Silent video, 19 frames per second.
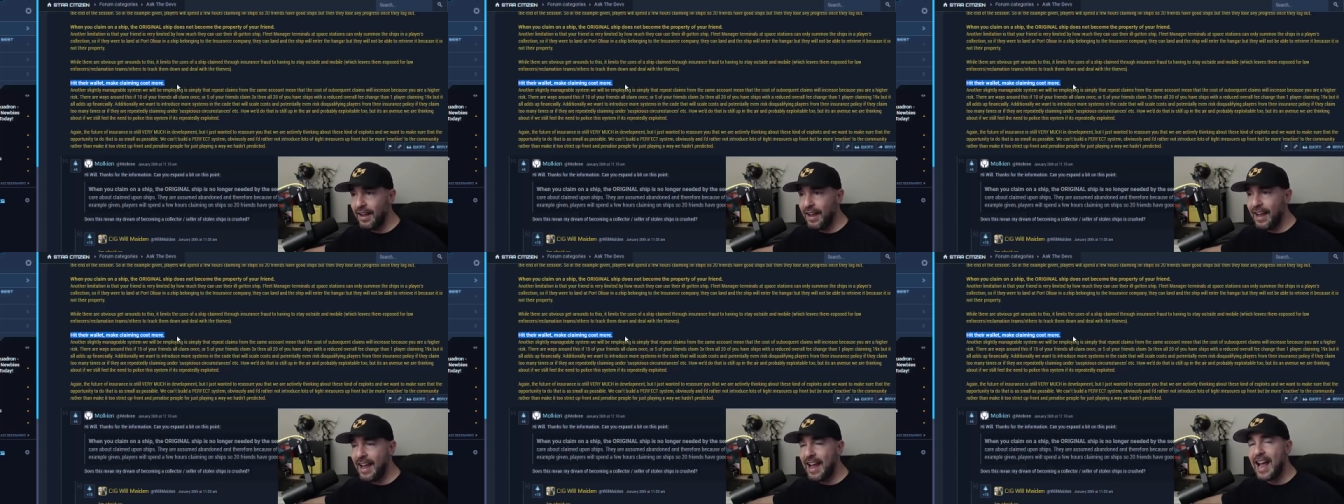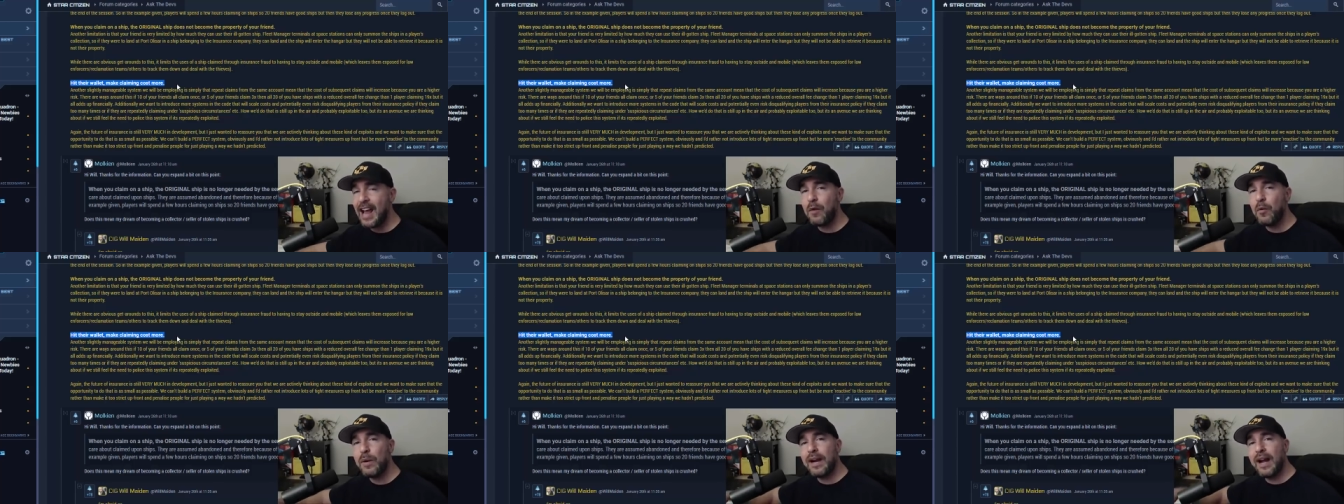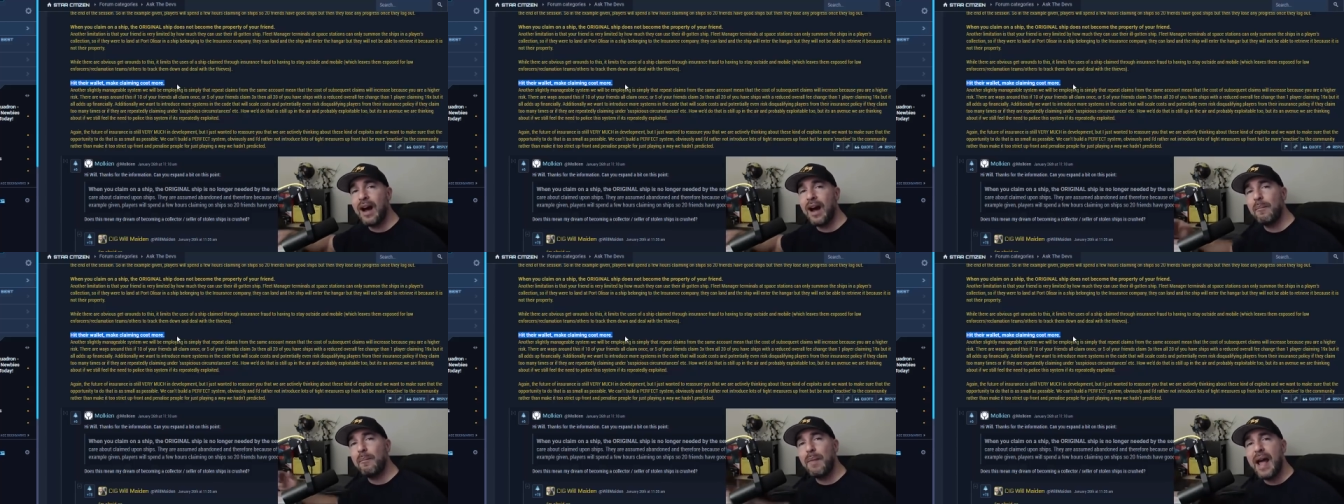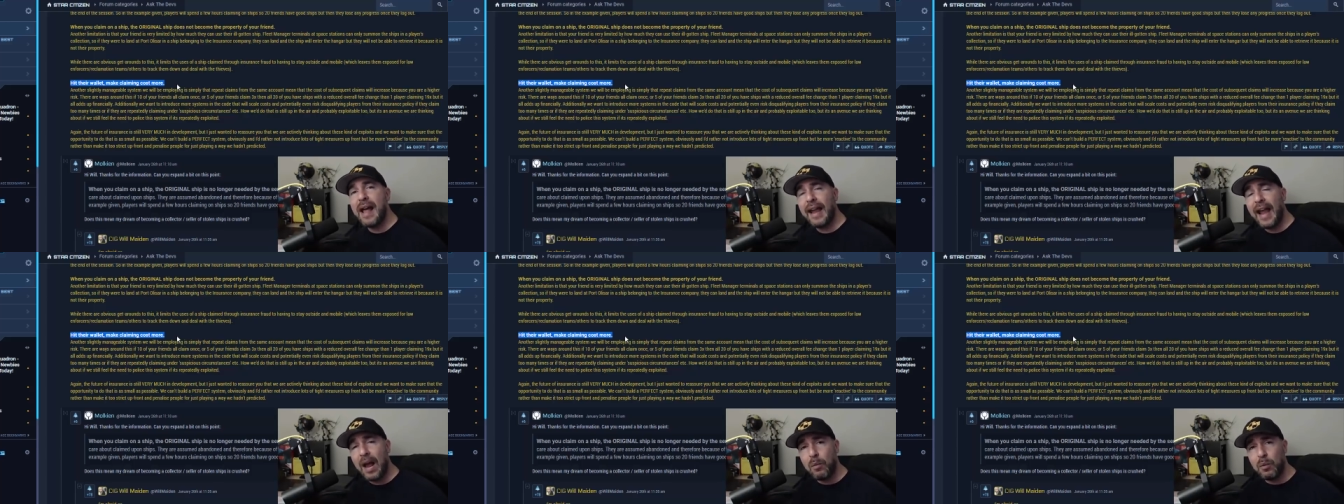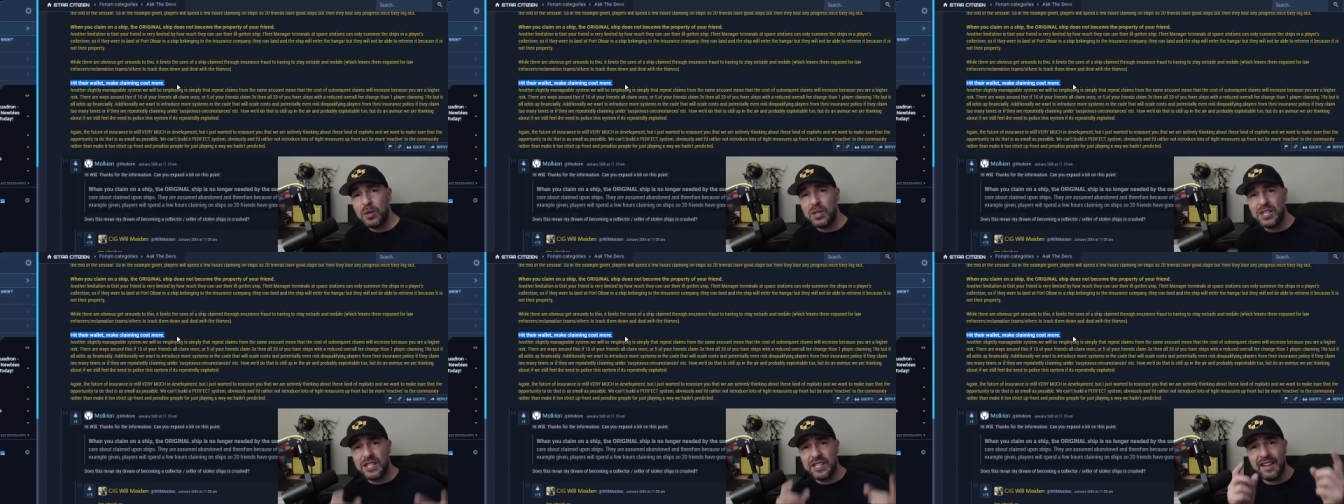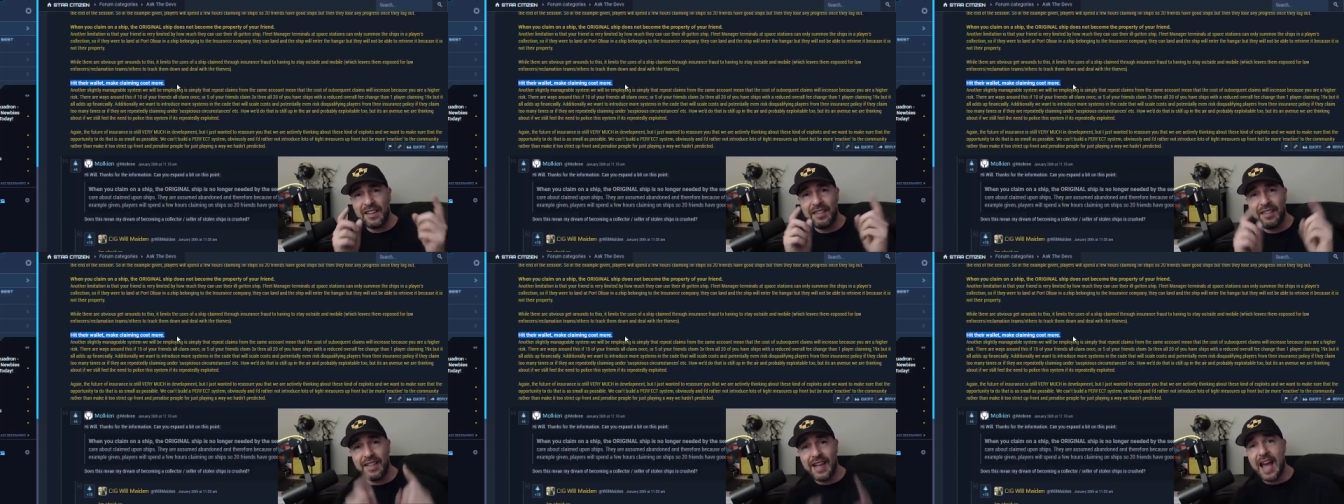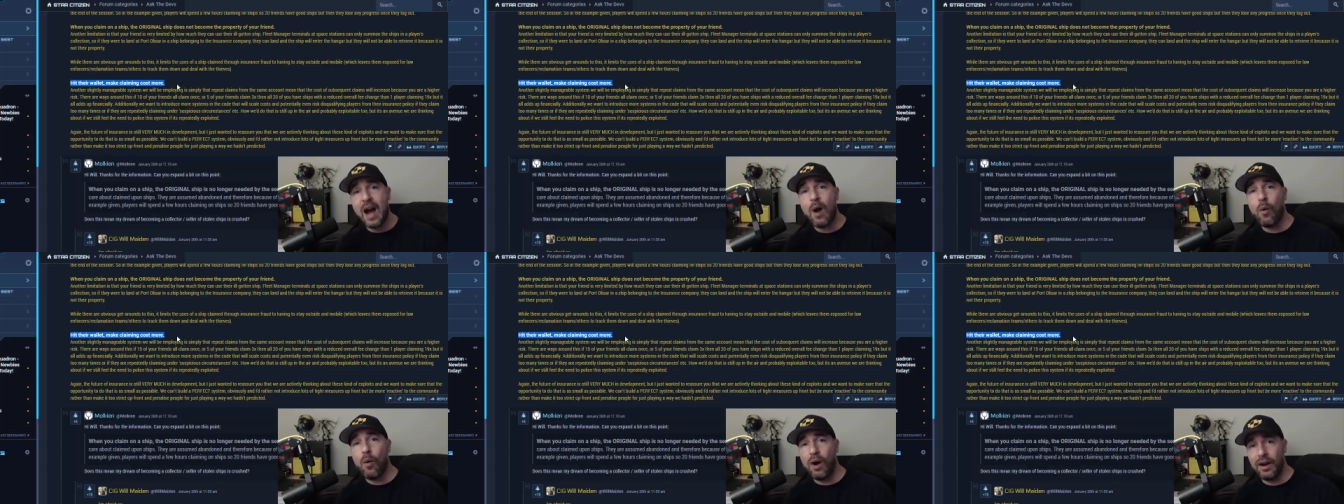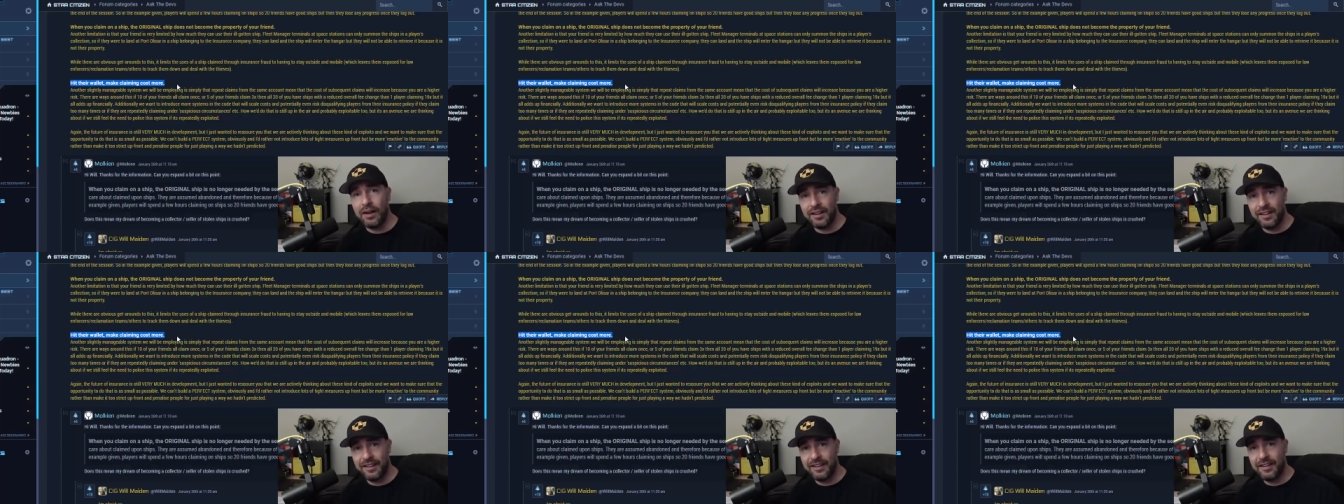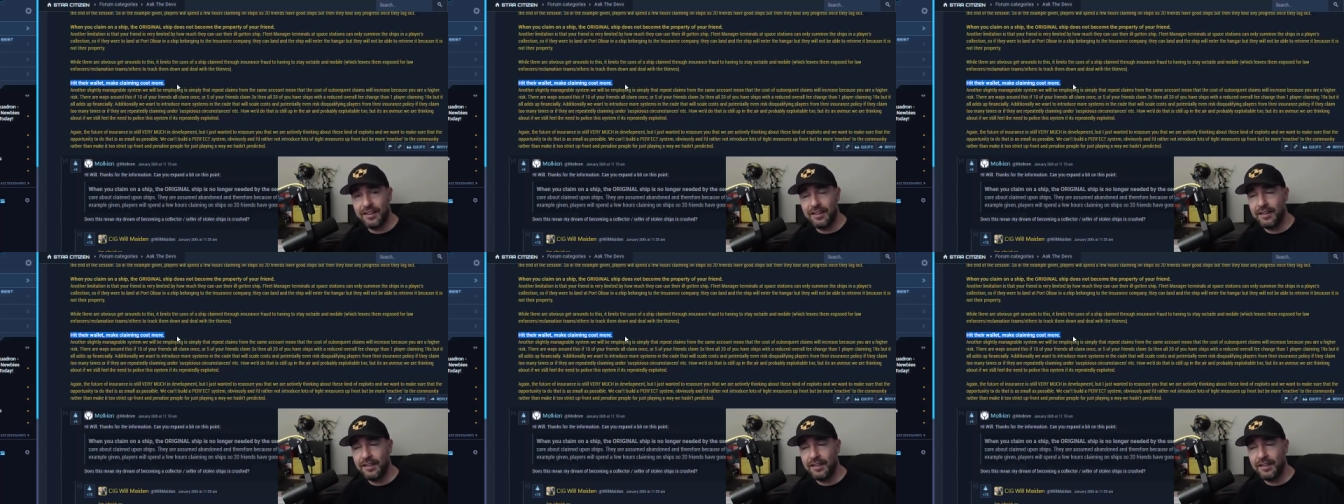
And we come back and we steal that one.